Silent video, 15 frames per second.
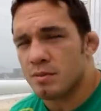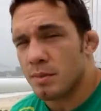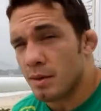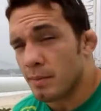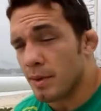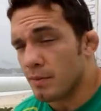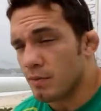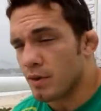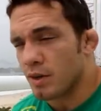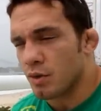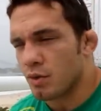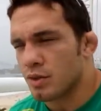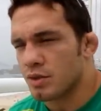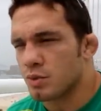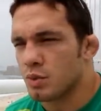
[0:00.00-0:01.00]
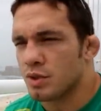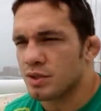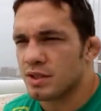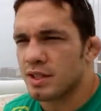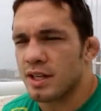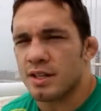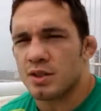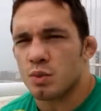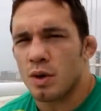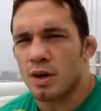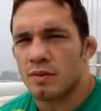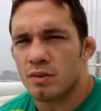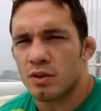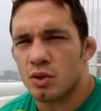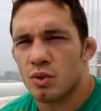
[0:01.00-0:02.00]
my friend Chris Wilson and his wife
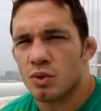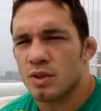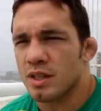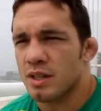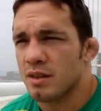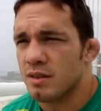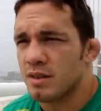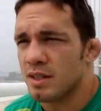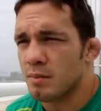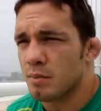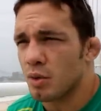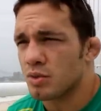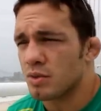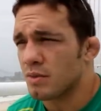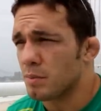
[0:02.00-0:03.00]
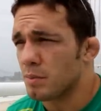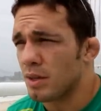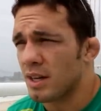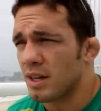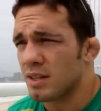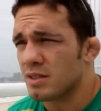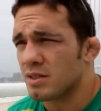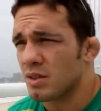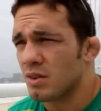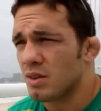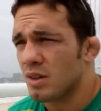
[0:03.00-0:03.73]
Lou did most of the planning, so